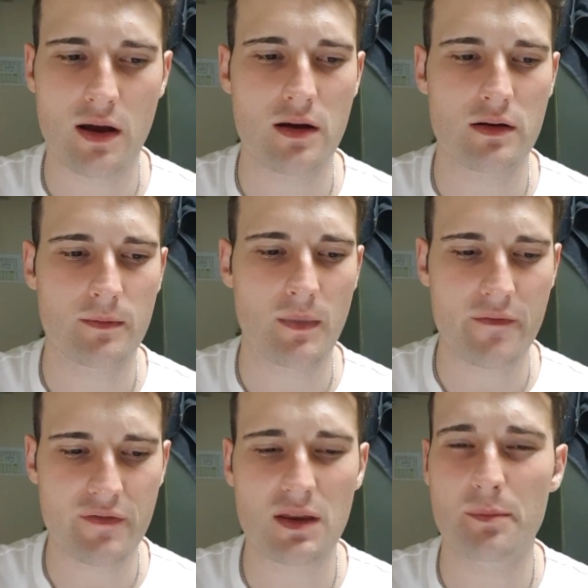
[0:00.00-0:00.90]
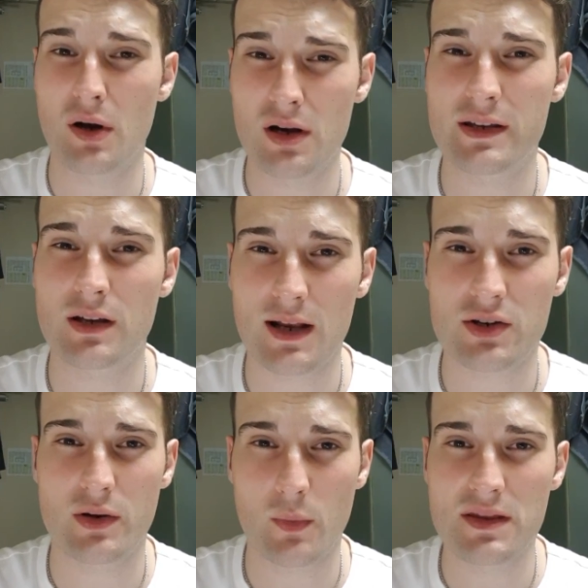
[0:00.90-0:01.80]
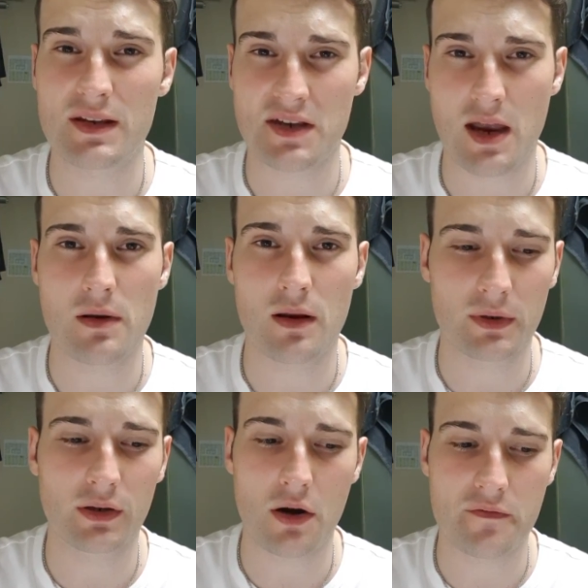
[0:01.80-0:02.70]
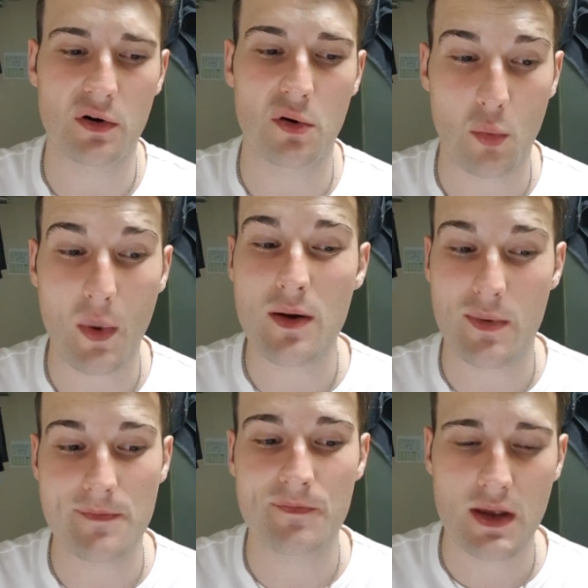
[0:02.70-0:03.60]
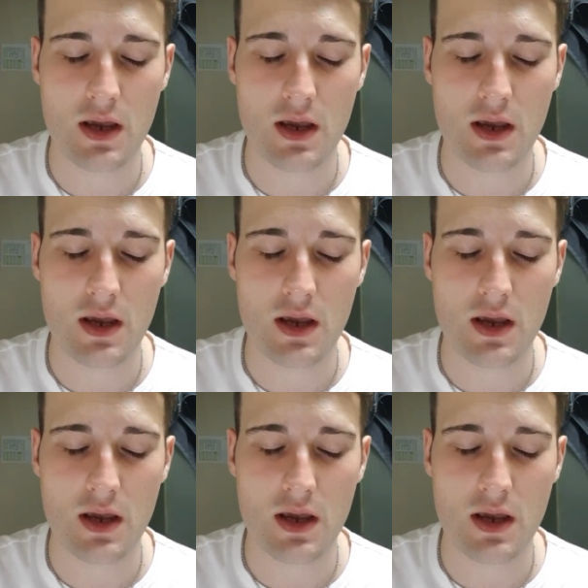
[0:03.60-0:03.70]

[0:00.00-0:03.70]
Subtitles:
I think that Burnley could actually win this game, and I'm going to go for an away win.